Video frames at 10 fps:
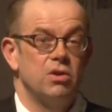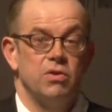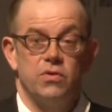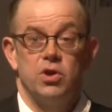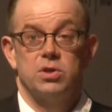
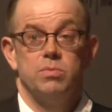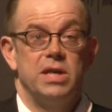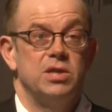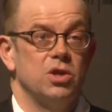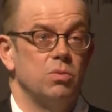the first
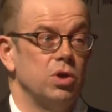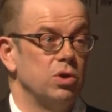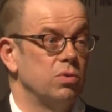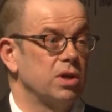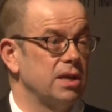meter
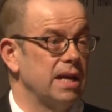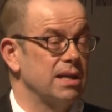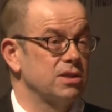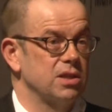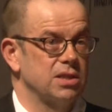will
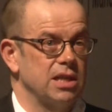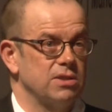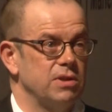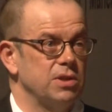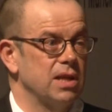connect
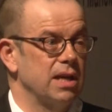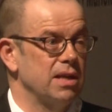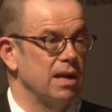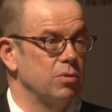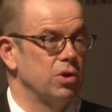successfully to that
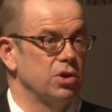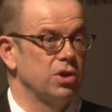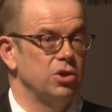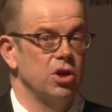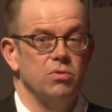network.
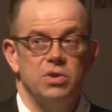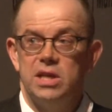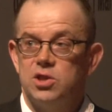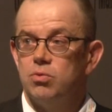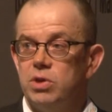You don't
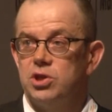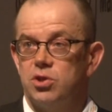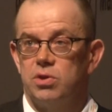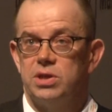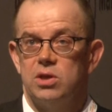need to reach a
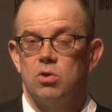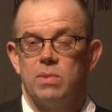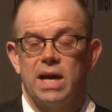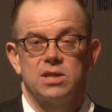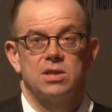critical
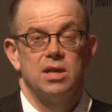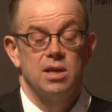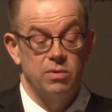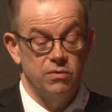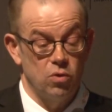mass
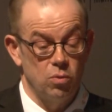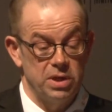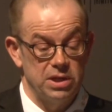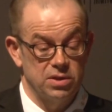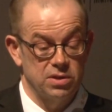before
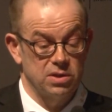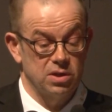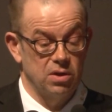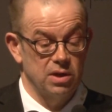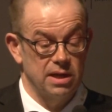meters
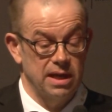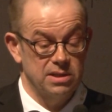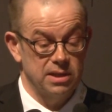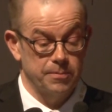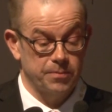start
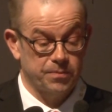connecting.